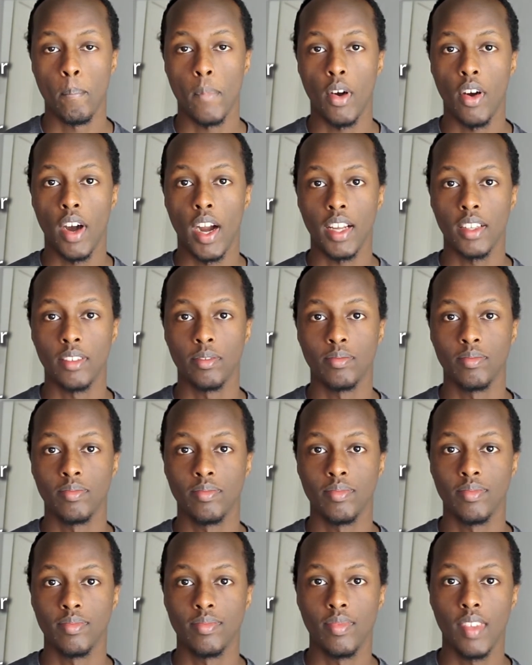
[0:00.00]
All right?
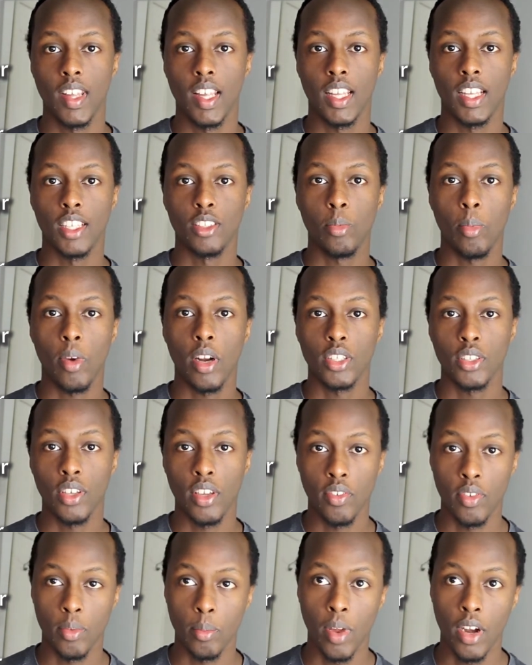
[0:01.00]
There's no marriage or
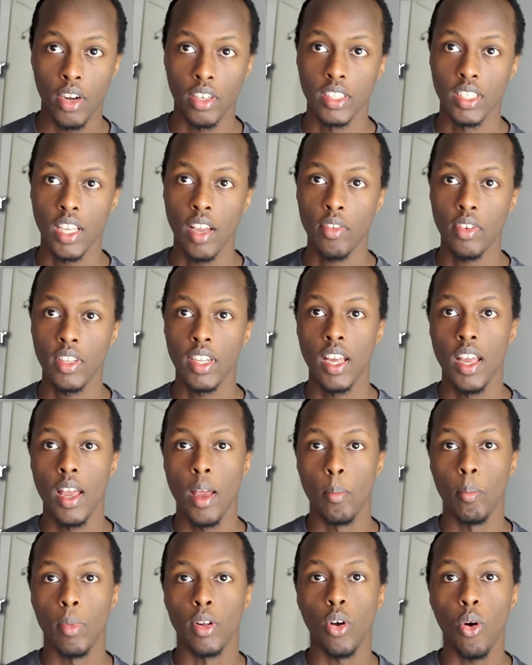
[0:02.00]
giving in marriage in heaven,
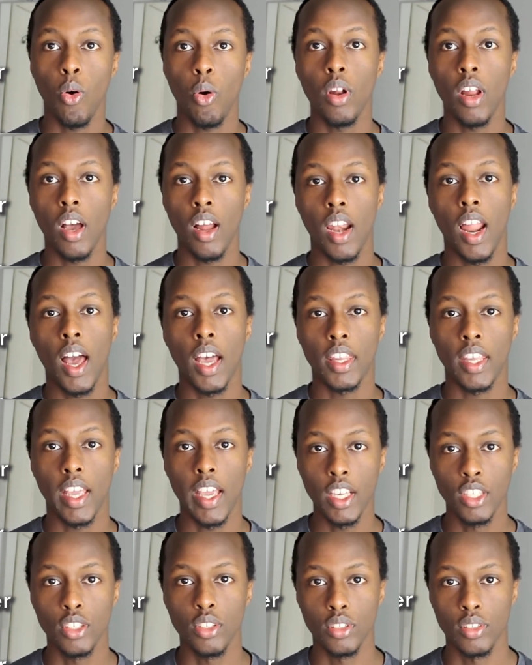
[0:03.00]
but all are like the
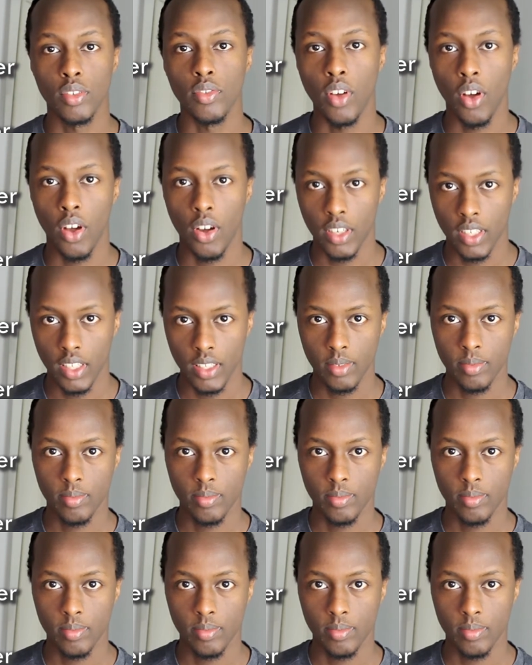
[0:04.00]
angels of God.